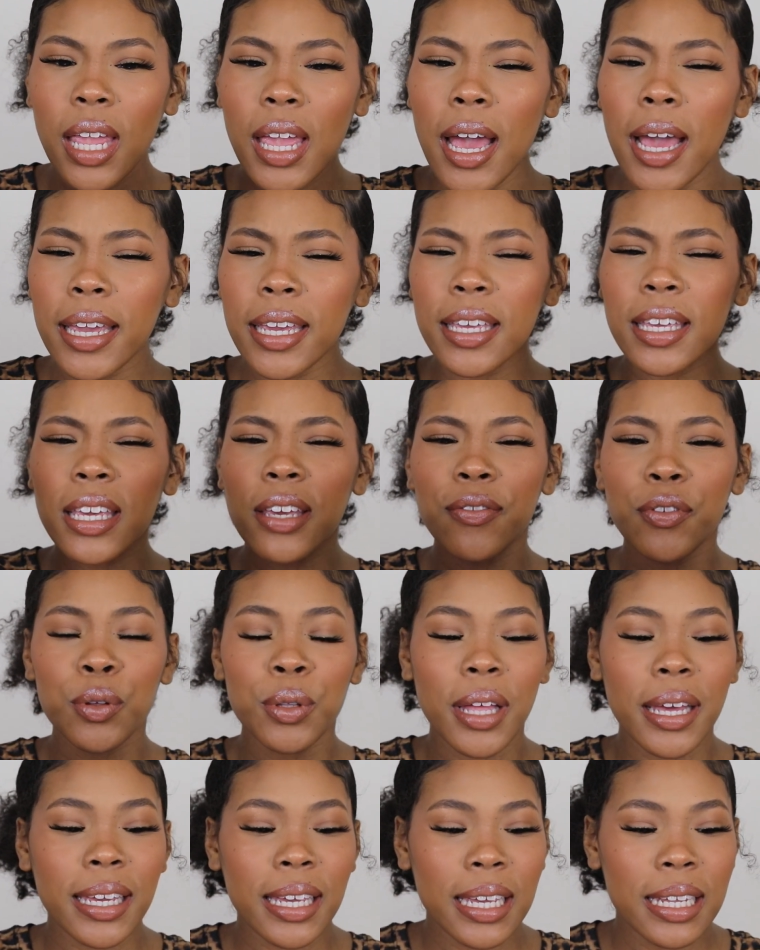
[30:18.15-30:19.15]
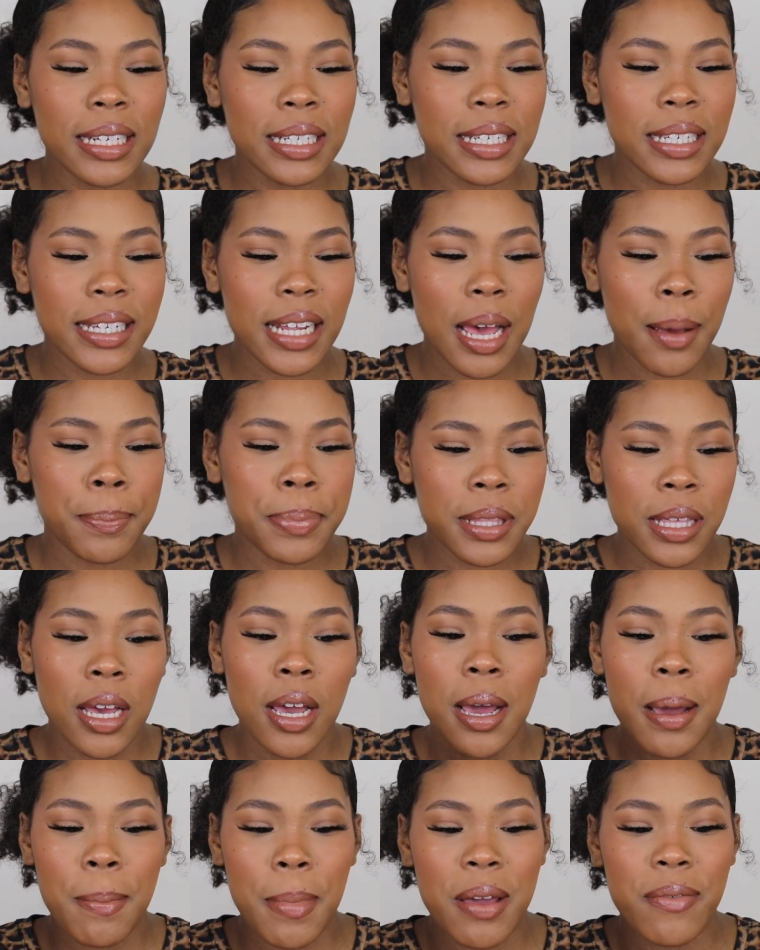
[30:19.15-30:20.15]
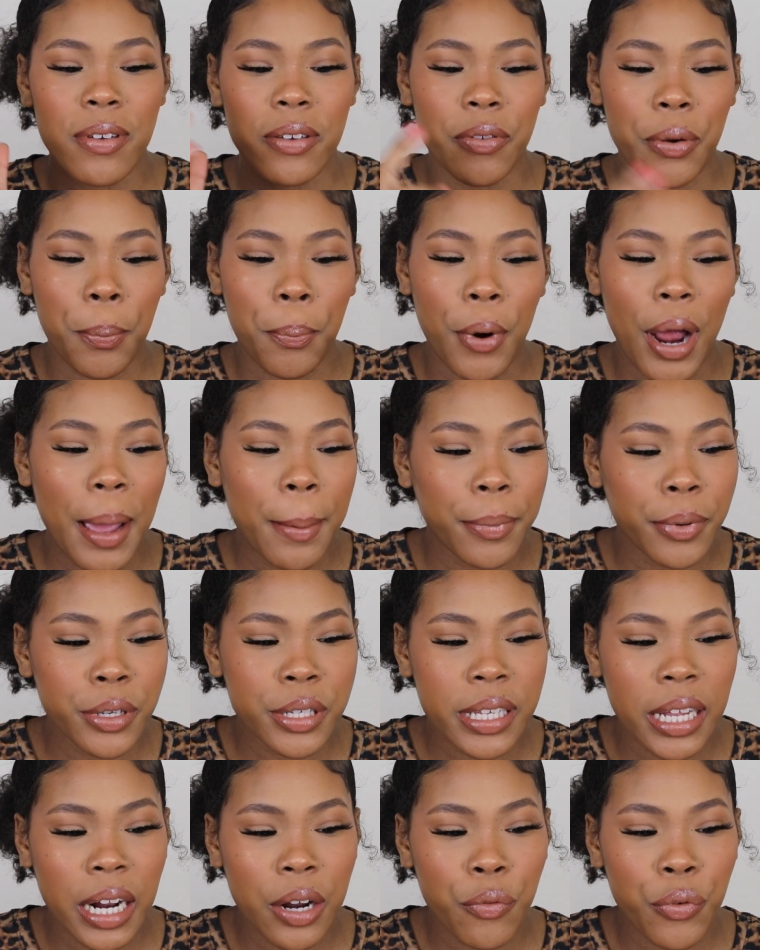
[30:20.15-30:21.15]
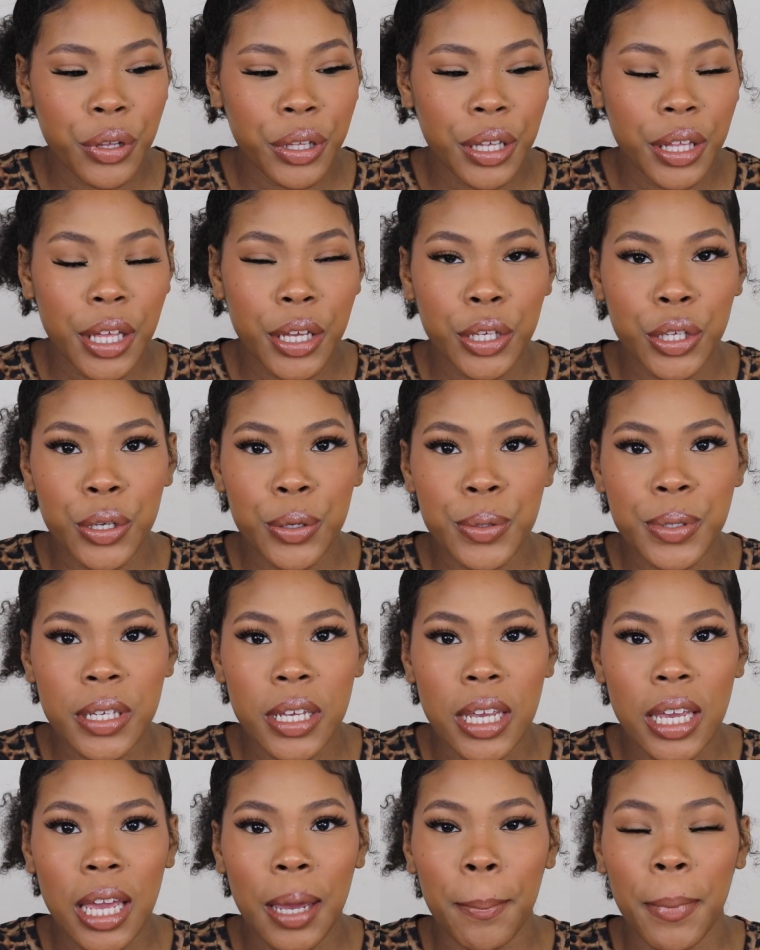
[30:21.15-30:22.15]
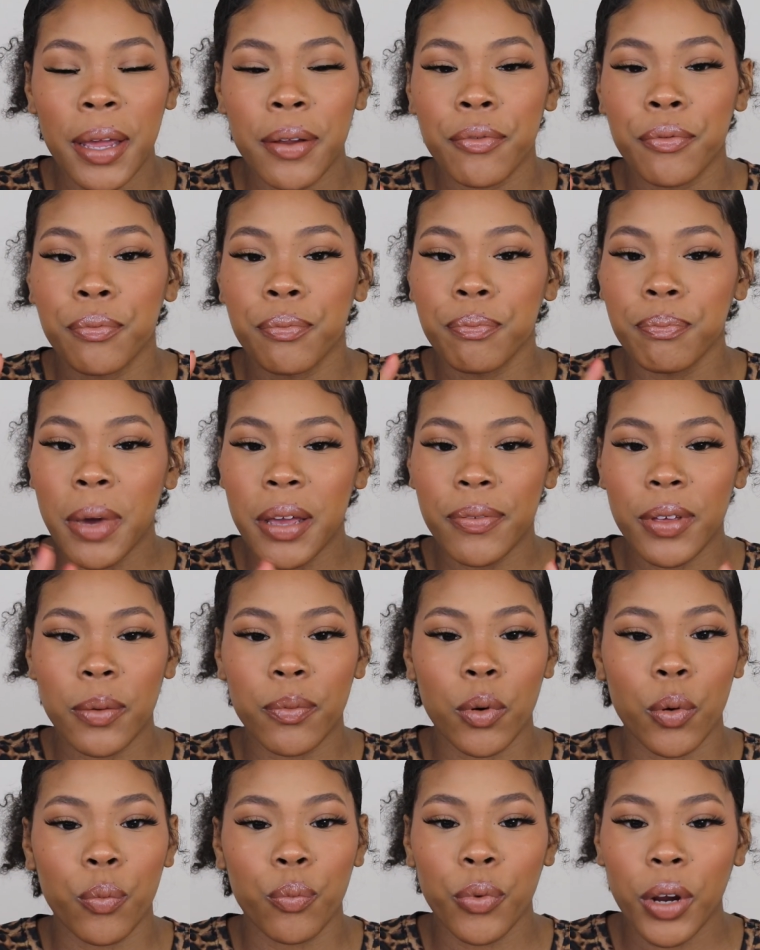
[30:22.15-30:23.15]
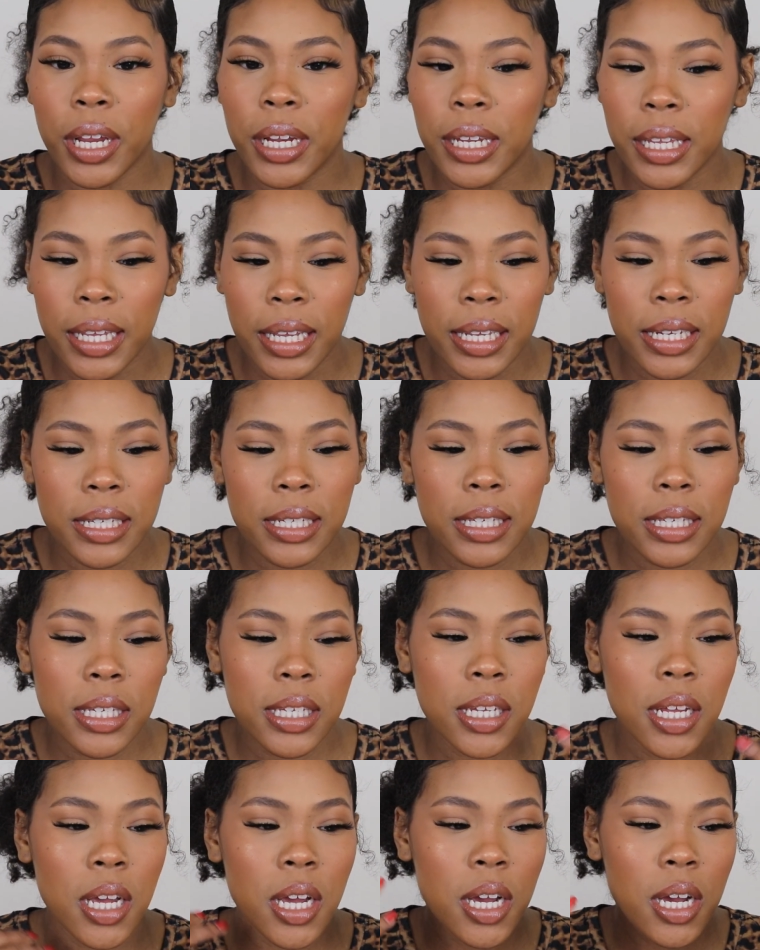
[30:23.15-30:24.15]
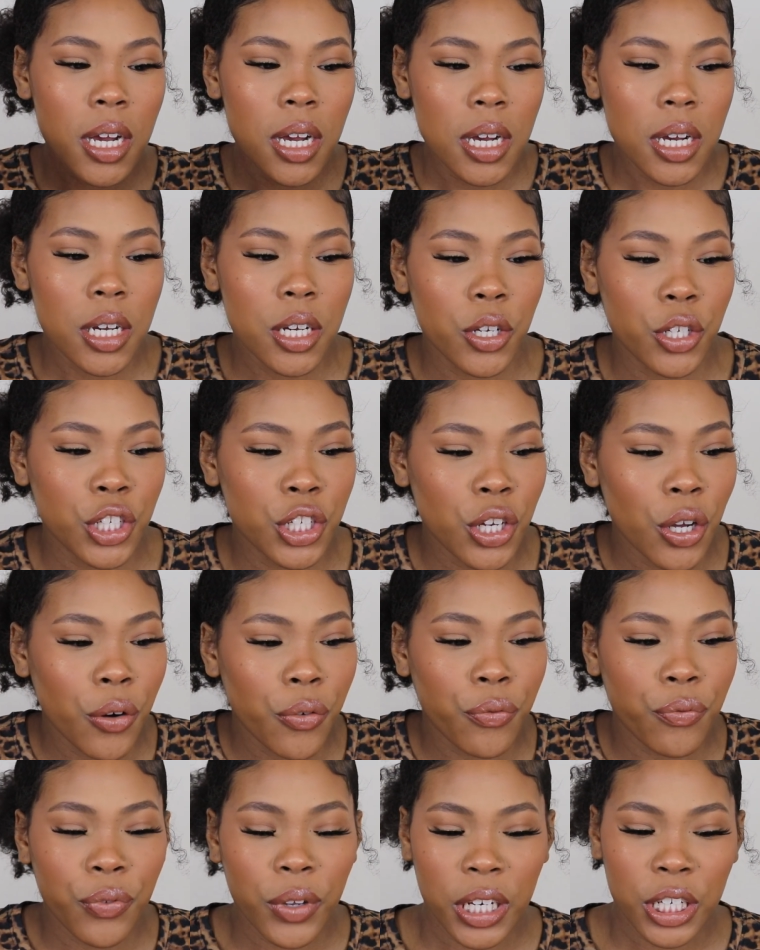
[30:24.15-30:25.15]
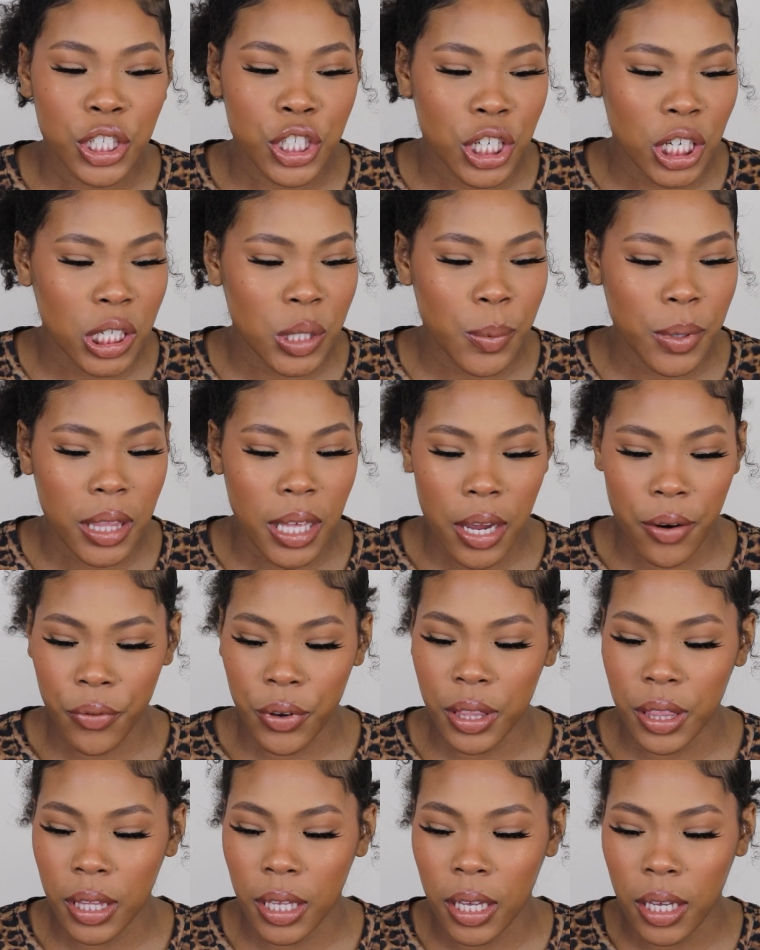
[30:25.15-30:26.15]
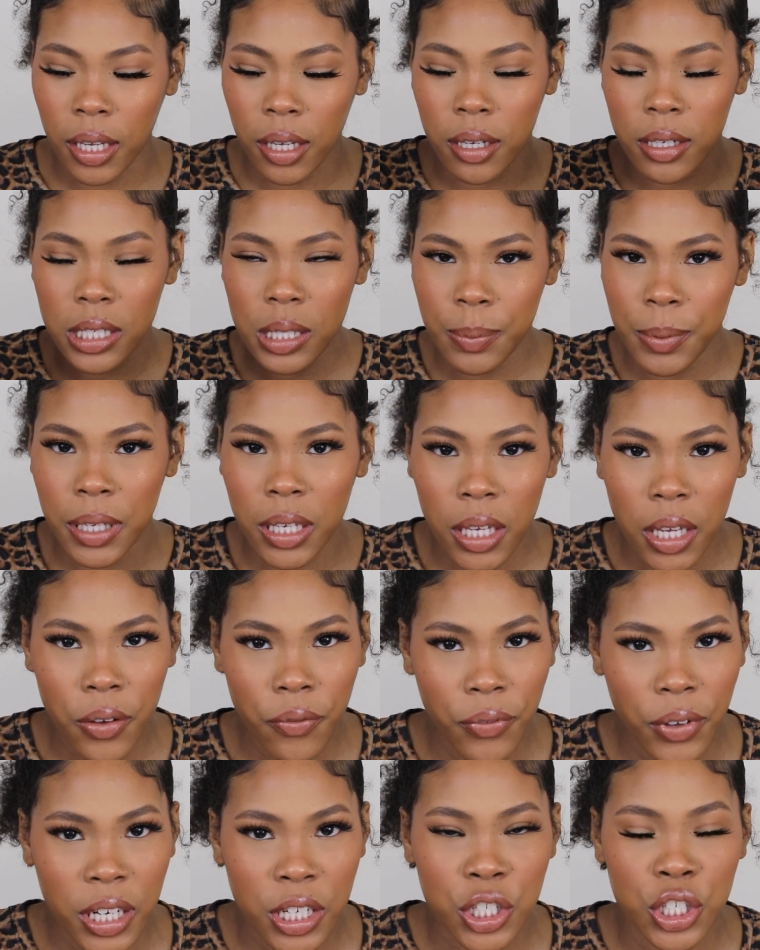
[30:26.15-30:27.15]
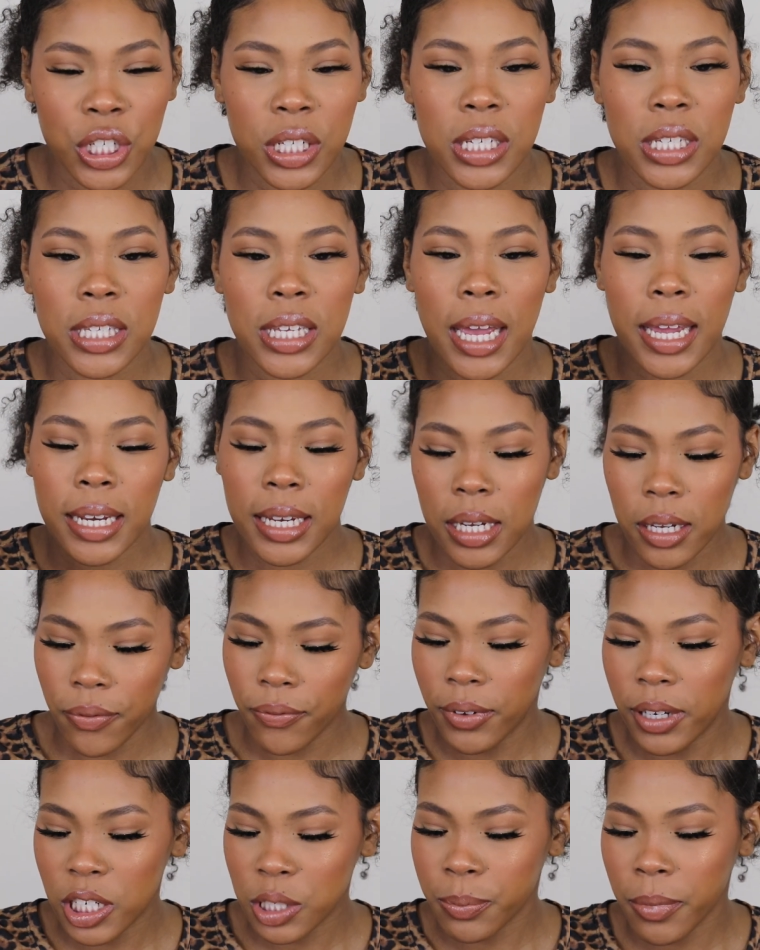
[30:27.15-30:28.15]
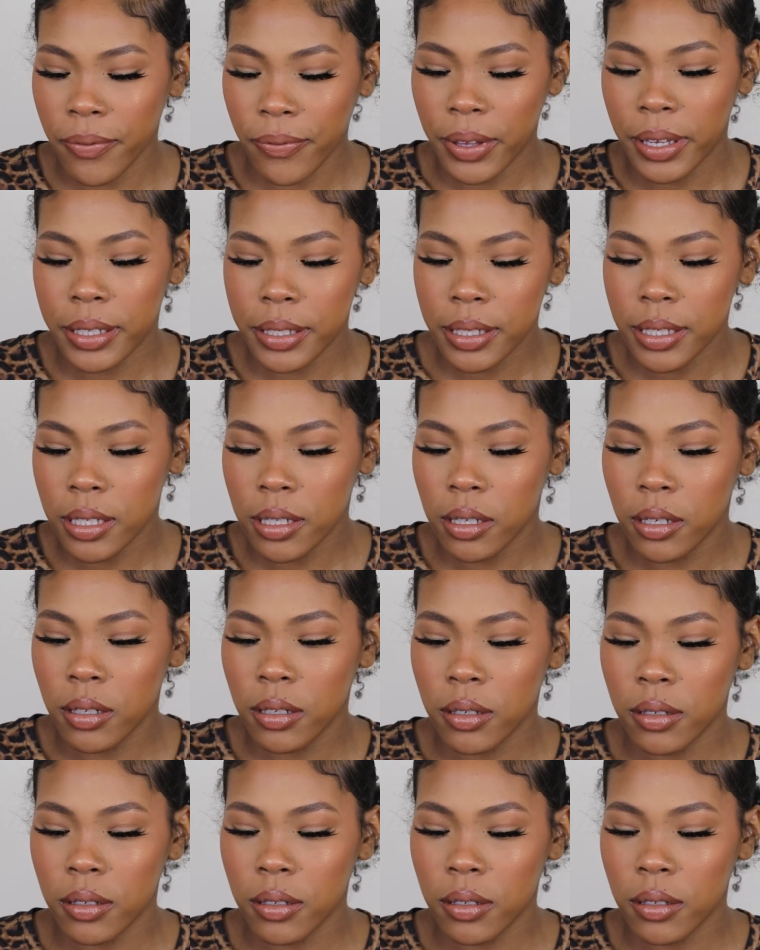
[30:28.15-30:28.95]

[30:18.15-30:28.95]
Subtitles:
I can give you like in-depth, my favorite primers that I really like using, my favorite radiant, you know, finishes with everything. Speaking of finishes, I need to finish my face.